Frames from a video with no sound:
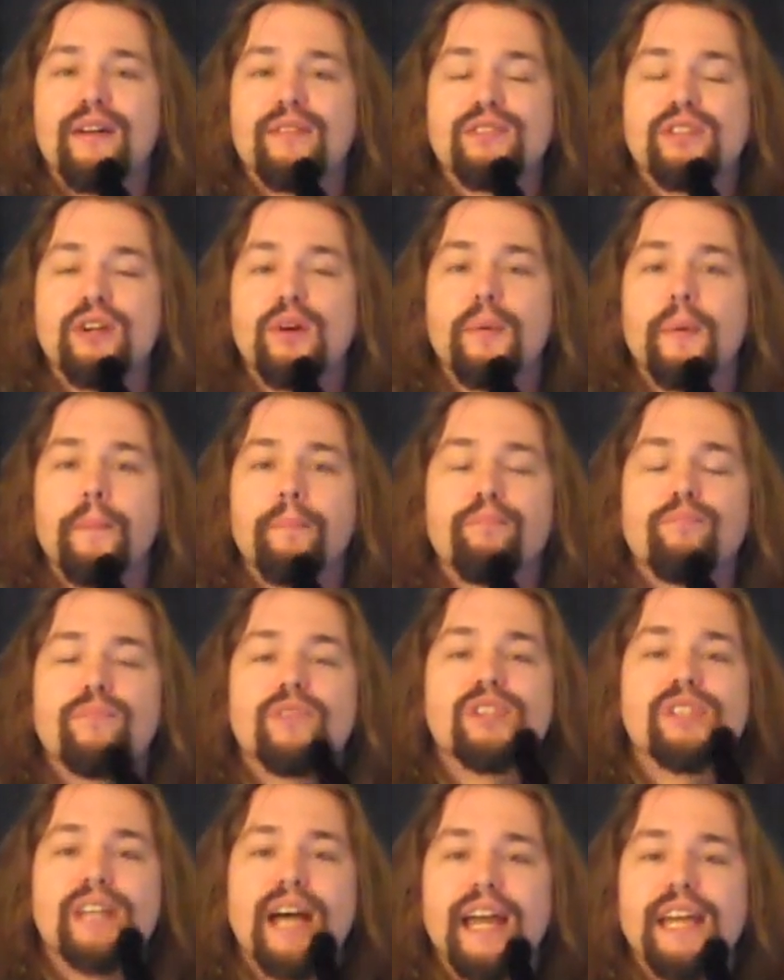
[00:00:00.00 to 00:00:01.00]
so
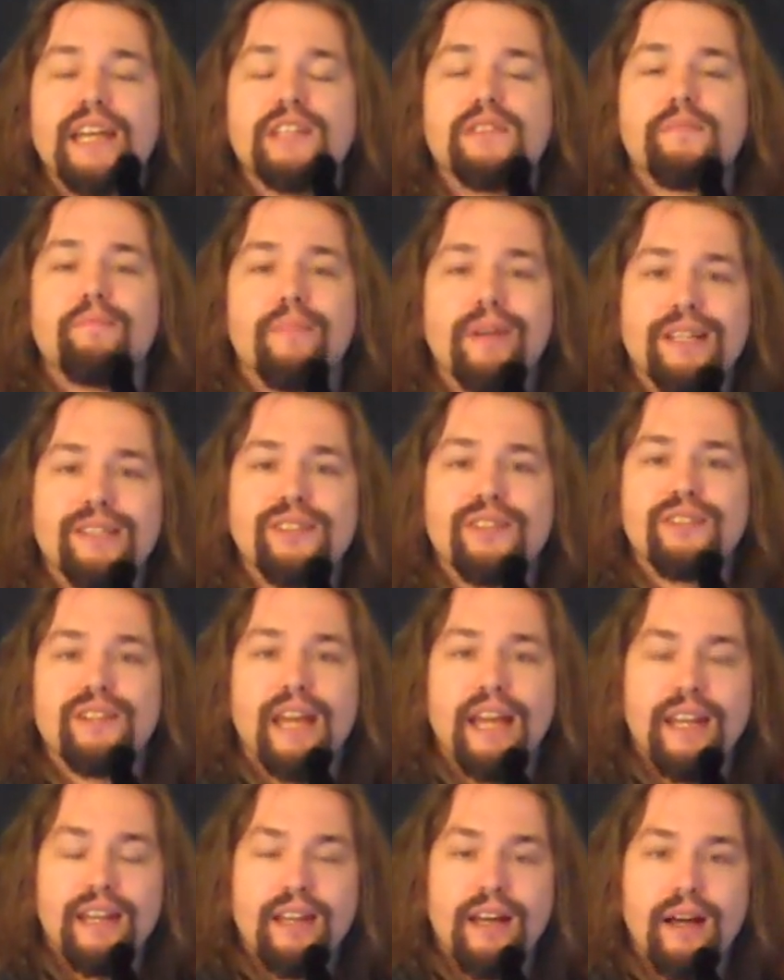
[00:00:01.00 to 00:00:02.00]
science must
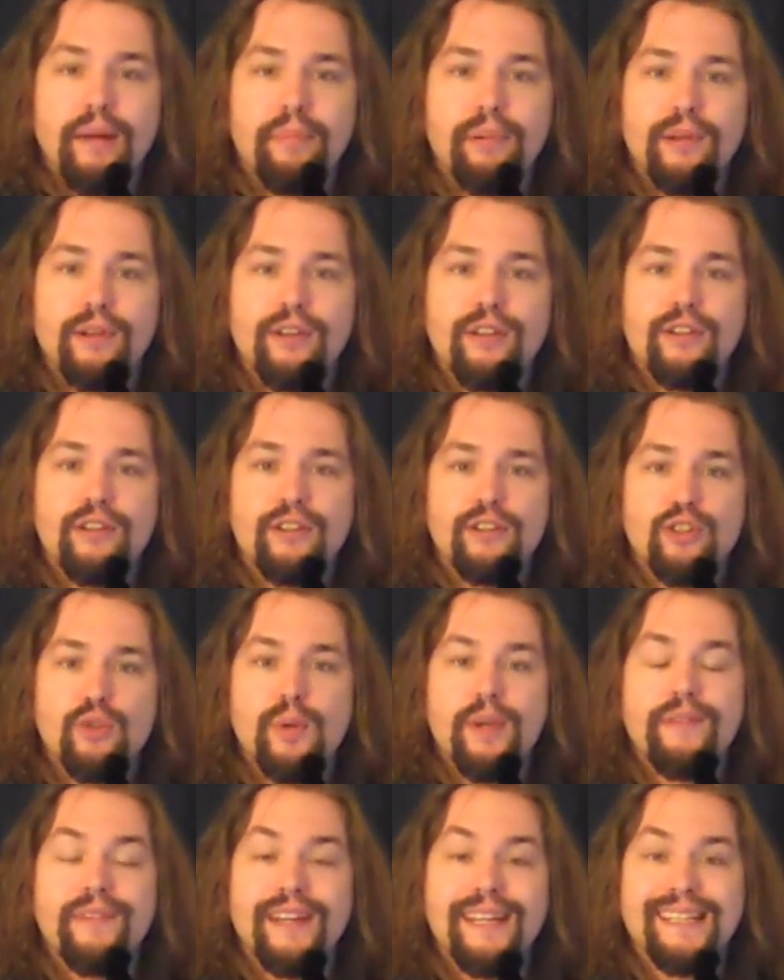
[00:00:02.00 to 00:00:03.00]
stand up to
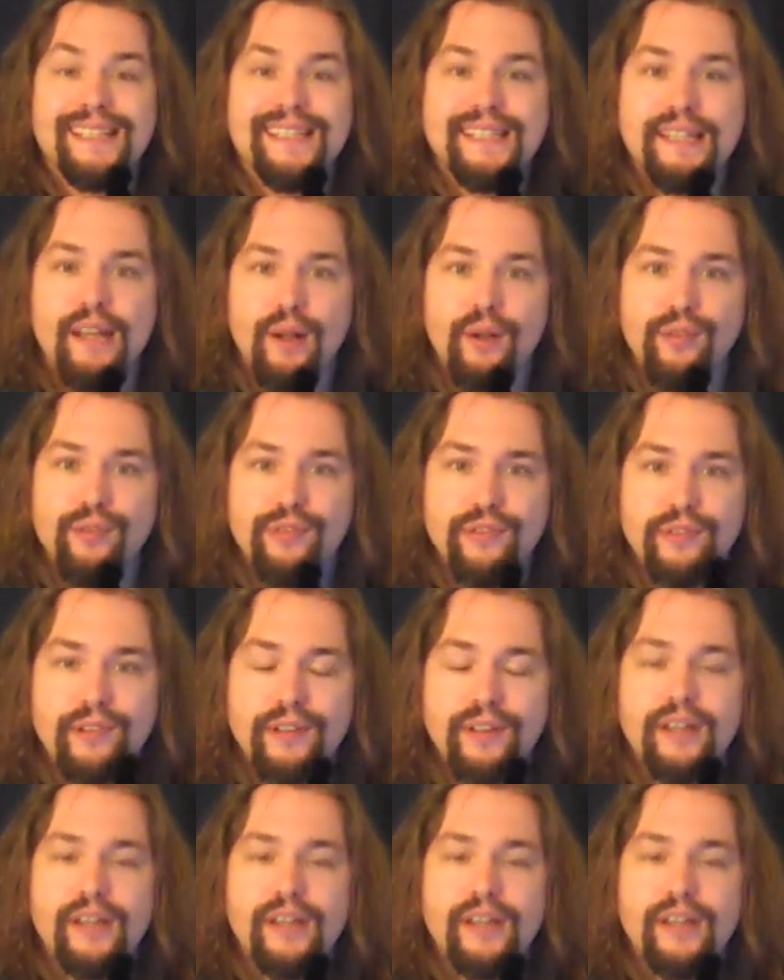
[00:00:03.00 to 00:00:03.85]
even itself.